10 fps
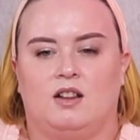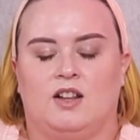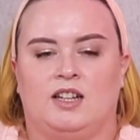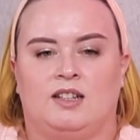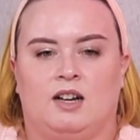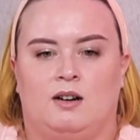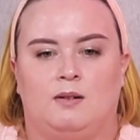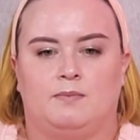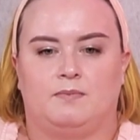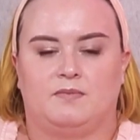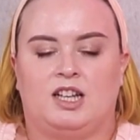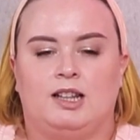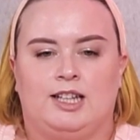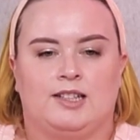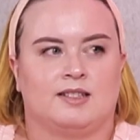Like
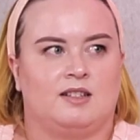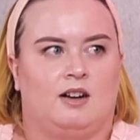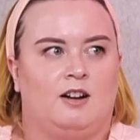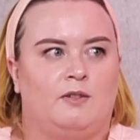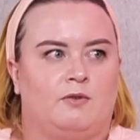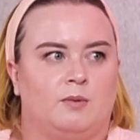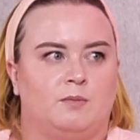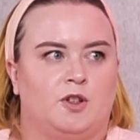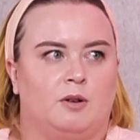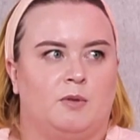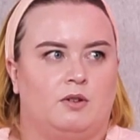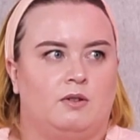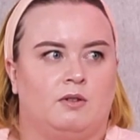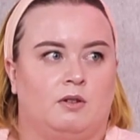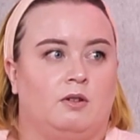Clear Start from
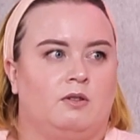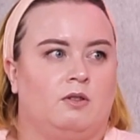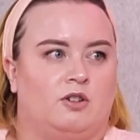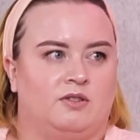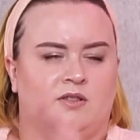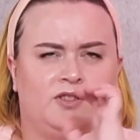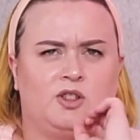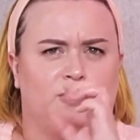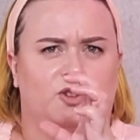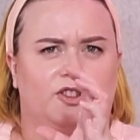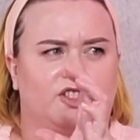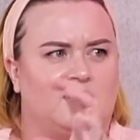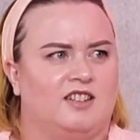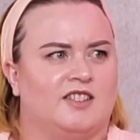Dermalogica.